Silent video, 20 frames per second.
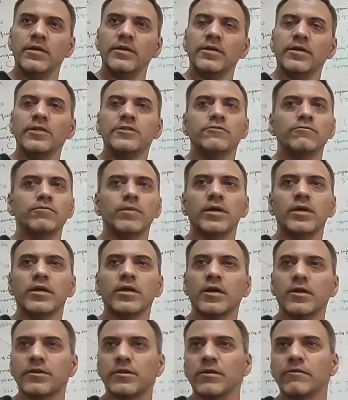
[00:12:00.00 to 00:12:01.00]
in case of
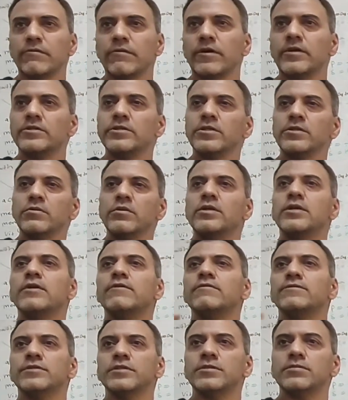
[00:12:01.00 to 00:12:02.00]
myocardial infarction, we
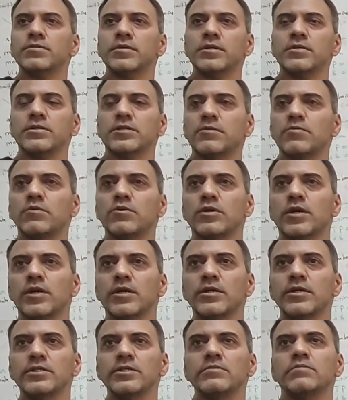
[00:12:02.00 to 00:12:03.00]
give
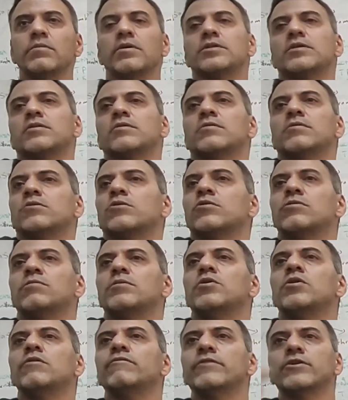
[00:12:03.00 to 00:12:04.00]
streptokinase, but could
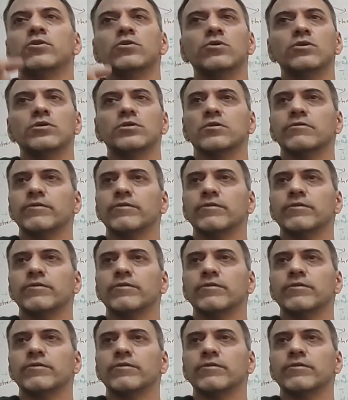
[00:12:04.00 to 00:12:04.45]
be overdose.